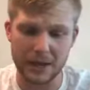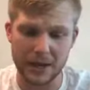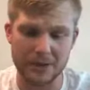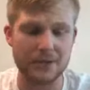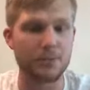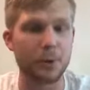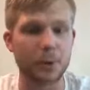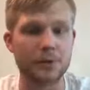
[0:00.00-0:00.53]

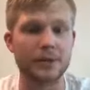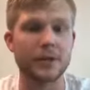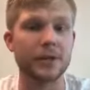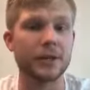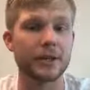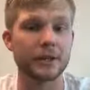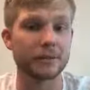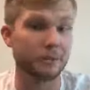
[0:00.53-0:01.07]
As opposed to
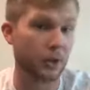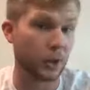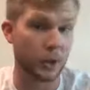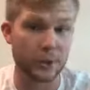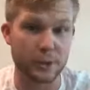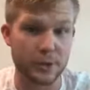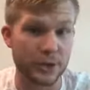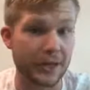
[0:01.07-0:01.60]
the
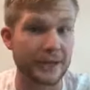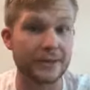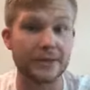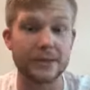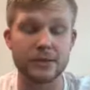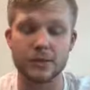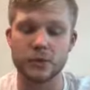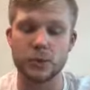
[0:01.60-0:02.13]
larger
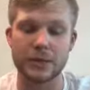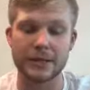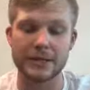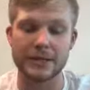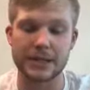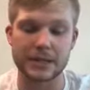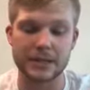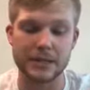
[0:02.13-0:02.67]
19s or
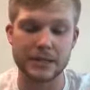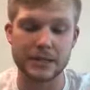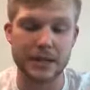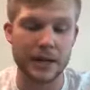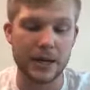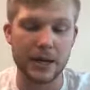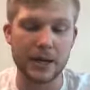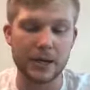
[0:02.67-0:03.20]
26s,
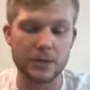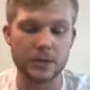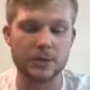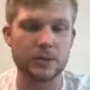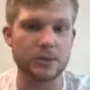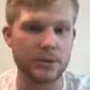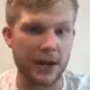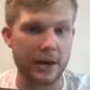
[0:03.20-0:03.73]
you
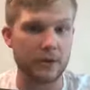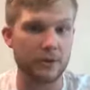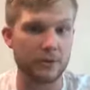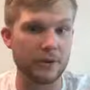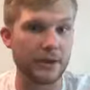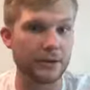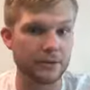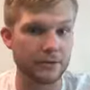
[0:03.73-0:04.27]
do
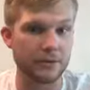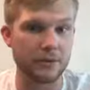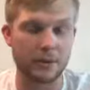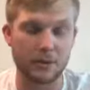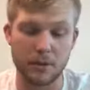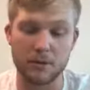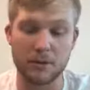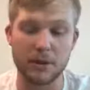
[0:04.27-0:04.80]
sacrifice
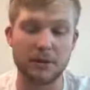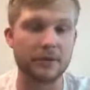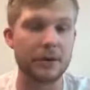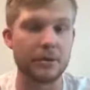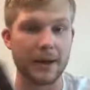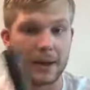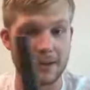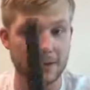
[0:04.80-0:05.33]
a bit of
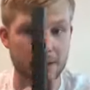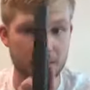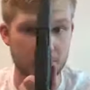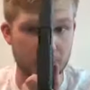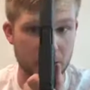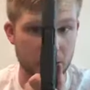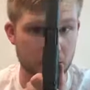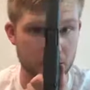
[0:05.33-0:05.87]
capacity,
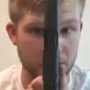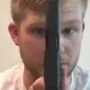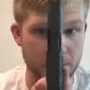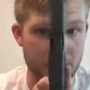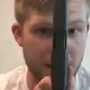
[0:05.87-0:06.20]
but it also